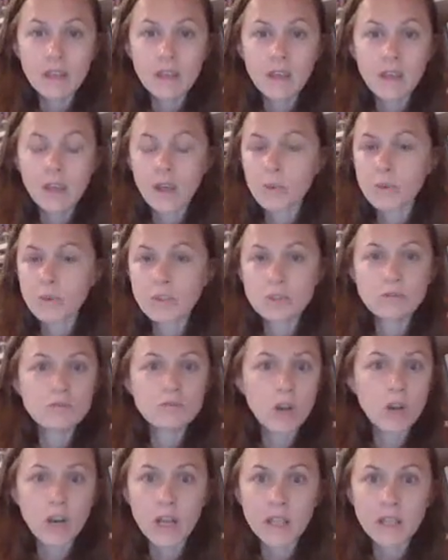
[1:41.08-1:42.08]
how much you
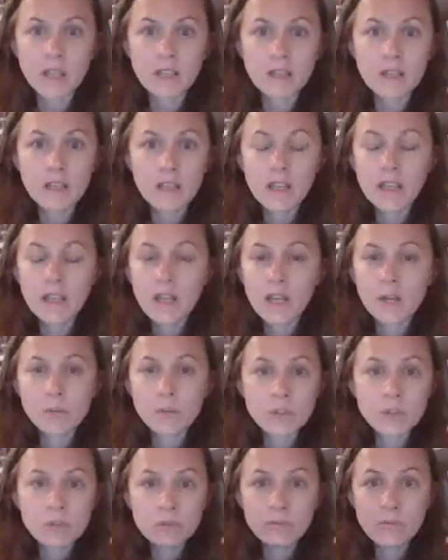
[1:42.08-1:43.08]
write, how
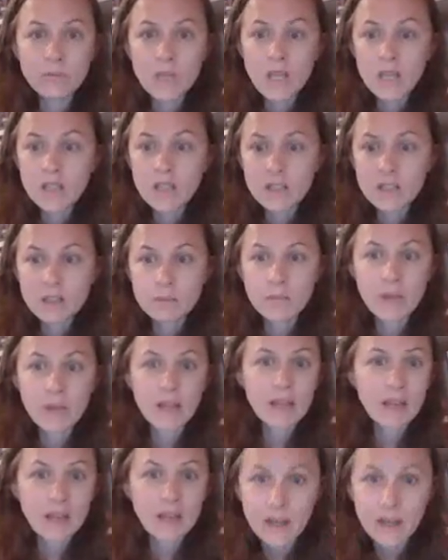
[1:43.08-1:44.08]
much you spell
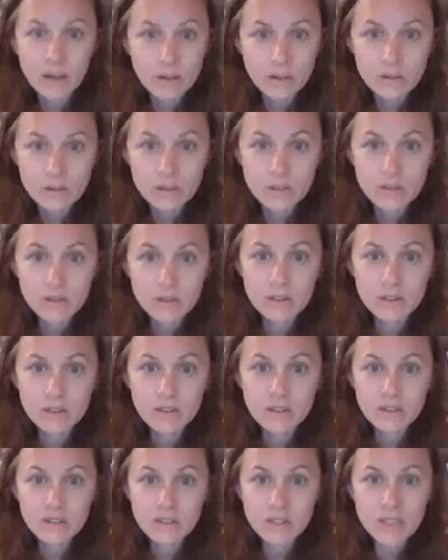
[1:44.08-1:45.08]
it out.
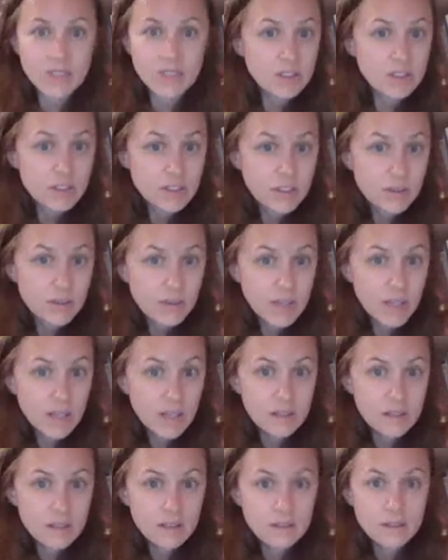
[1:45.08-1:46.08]
They just don't
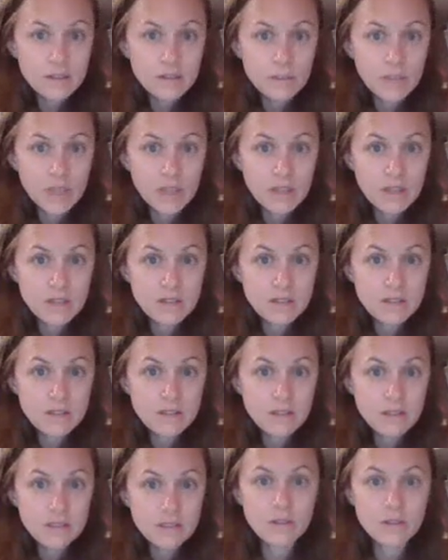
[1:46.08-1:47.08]
get it. Because
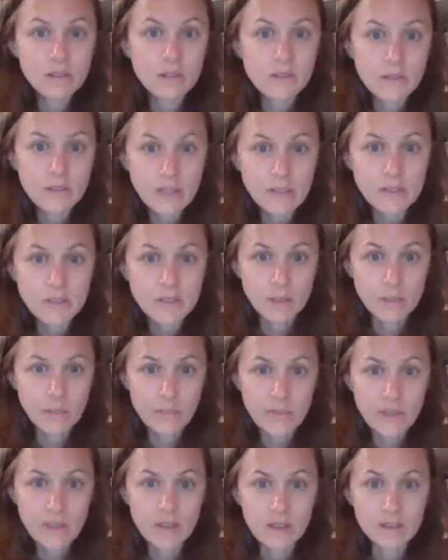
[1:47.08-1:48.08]
until you've lived
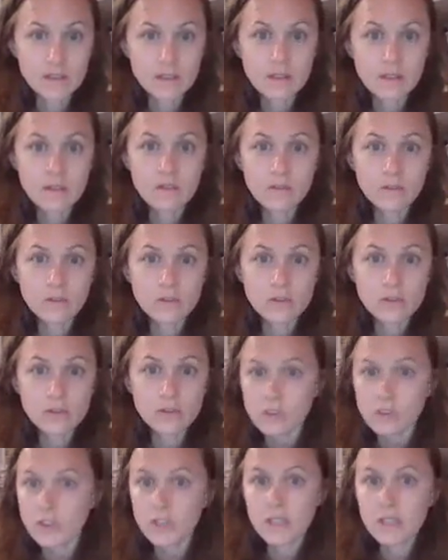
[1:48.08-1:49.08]
something, until you've
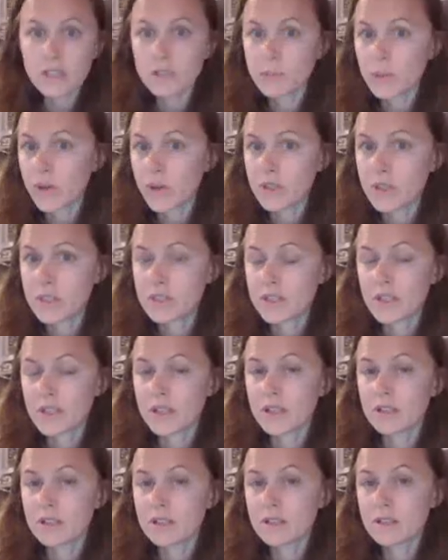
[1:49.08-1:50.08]
truly experienced
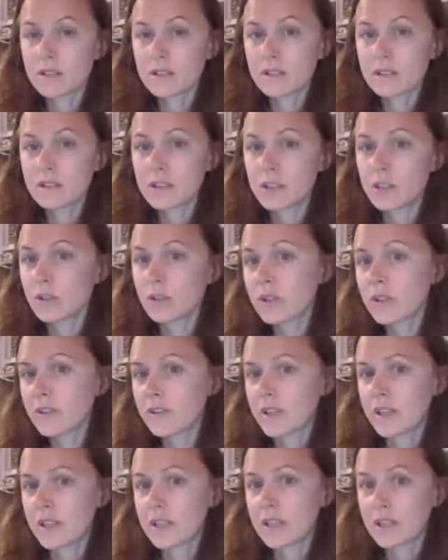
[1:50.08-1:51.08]
it, you're
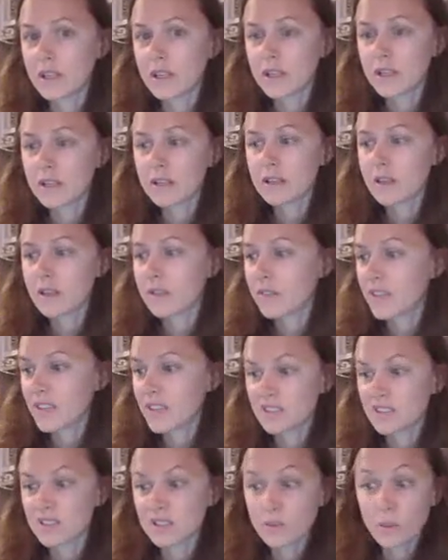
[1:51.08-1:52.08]
never going to get it. And
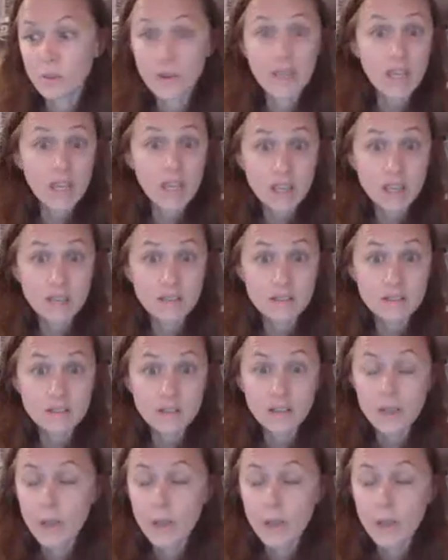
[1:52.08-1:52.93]
that's just the way it is.